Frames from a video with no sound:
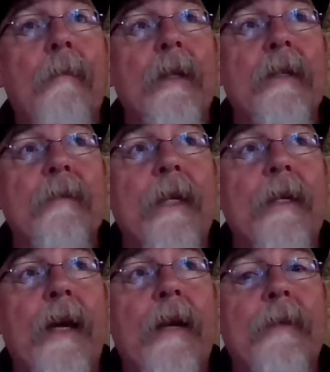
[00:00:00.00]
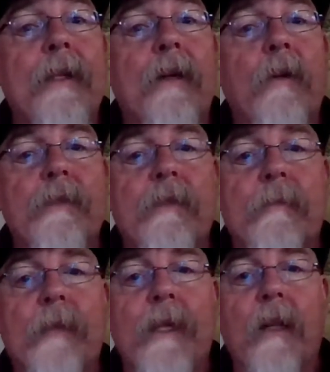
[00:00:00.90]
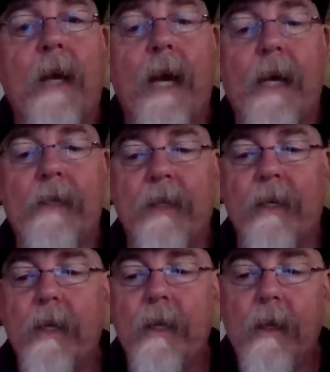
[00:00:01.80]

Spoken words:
this has been tied up in the courts with some legal action.